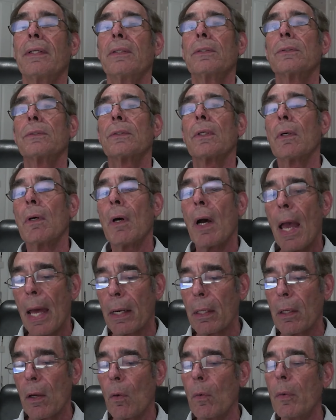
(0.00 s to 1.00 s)
So I had
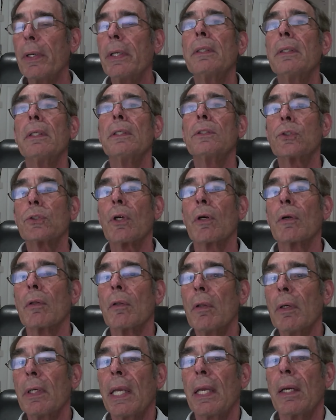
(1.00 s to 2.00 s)
to go in and start
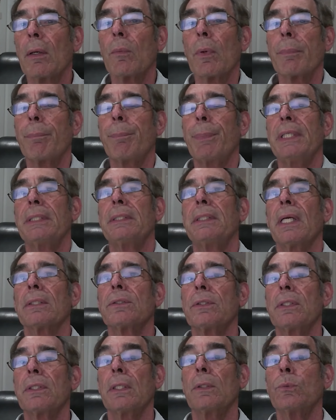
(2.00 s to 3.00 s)
looking at what
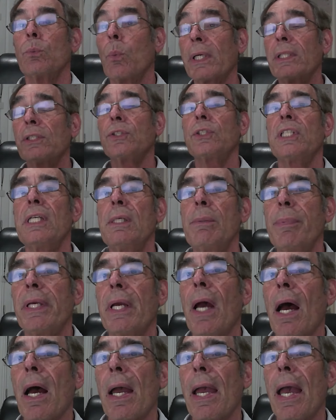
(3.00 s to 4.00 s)
PTSD is. What is
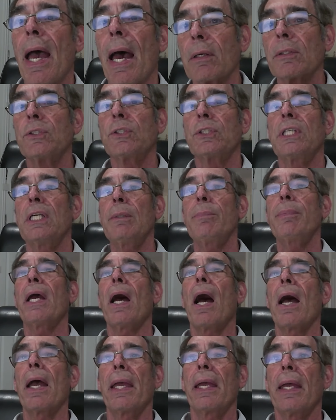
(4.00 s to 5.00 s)
TBI? How does
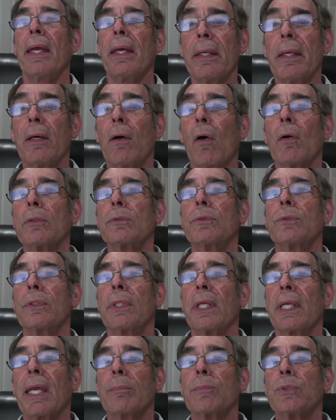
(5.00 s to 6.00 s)
TBI alter
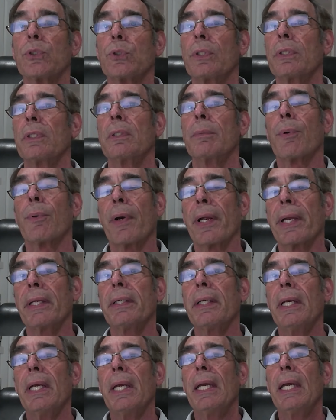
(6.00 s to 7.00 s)
the chemistry of the brain?
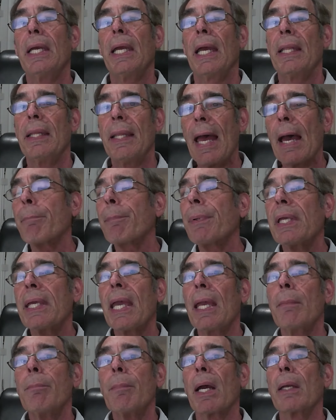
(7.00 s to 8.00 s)
And that
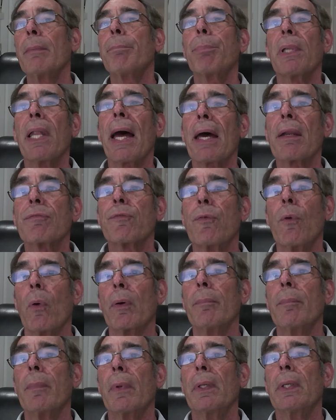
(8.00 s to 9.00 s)
became my
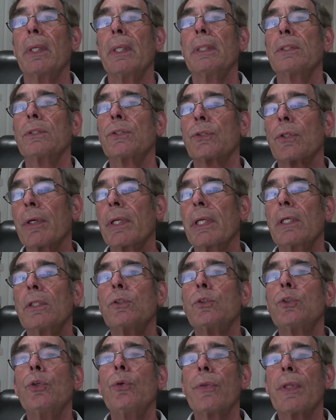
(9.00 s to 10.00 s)
platform, starting in
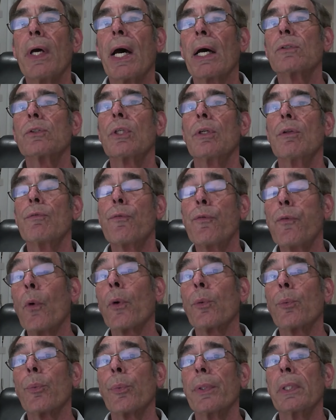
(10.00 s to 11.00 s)

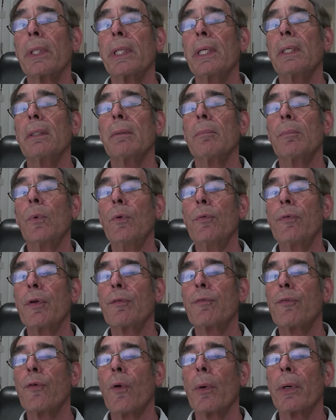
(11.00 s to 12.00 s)
2004, really, moving
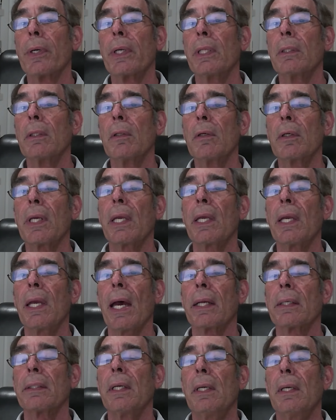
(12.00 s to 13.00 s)
forward and looking
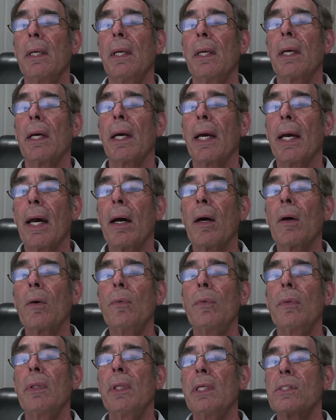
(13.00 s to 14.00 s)
at how
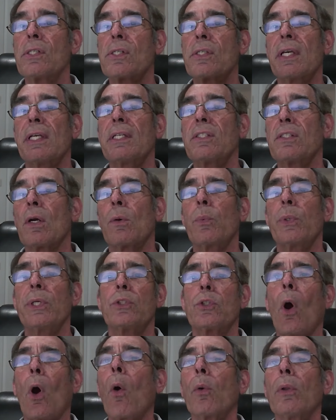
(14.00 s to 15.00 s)
these things that we
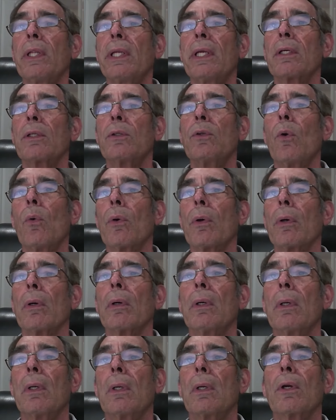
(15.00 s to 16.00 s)
totally ignore
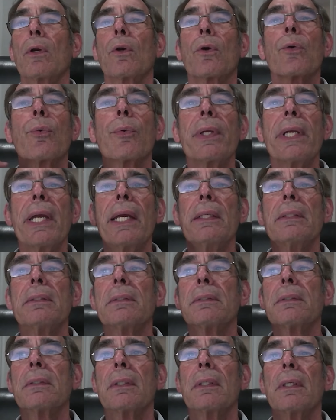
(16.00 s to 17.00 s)

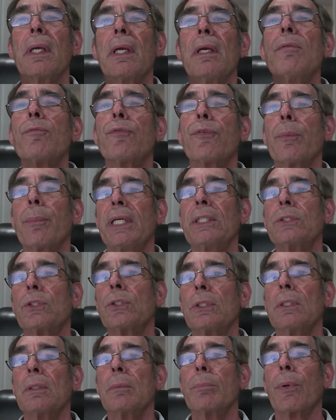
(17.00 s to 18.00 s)
create
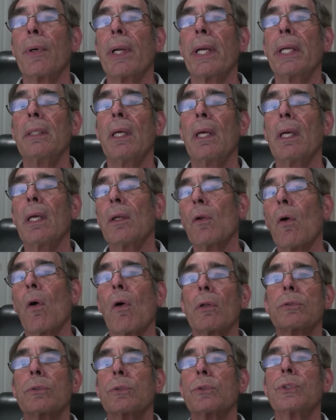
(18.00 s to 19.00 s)
inflammation in the brain and
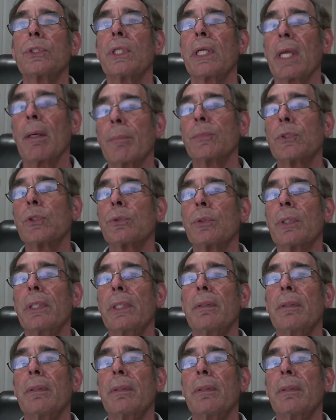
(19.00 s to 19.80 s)
alters the chemistry.